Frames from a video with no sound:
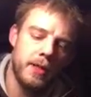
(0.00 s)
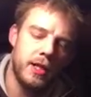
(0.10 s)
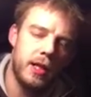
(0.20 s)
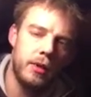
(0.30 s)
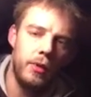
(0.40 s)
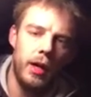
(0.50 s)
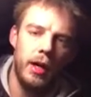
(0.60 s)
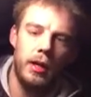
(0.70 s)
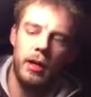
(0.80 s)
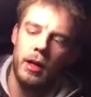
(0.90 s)
site
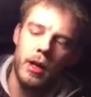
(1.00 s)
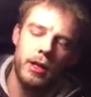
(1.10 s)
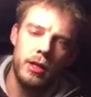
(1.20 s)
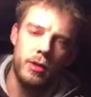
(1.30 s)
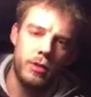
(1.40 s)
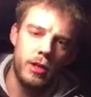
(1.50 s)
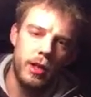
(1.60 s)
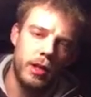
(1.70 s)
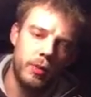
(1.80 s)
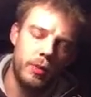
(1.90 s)
work, you're using
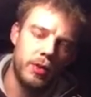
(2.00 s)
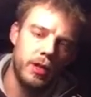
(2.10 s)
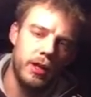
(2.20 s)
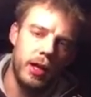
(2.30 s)
it, you put it